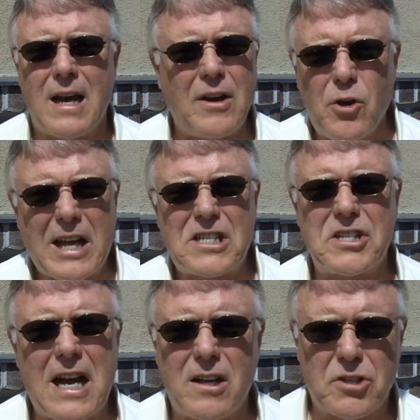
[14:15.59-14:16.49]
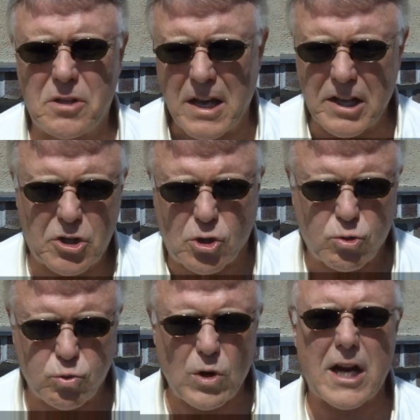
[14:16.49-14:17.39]
I know that sounds
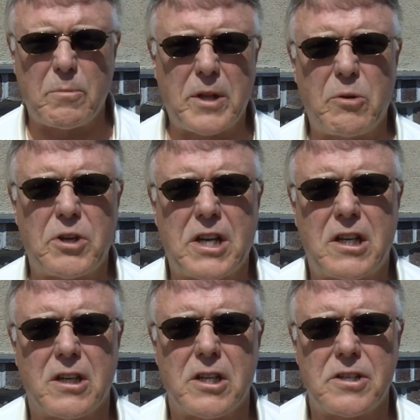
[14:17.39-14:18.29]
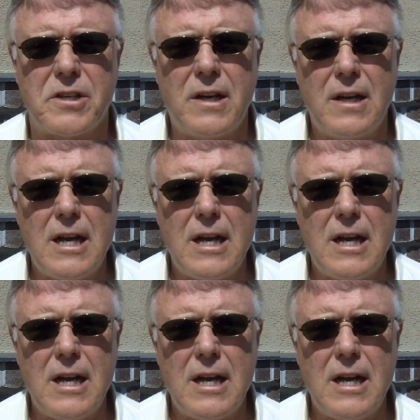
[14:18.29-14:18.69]
incredibly ridiculous,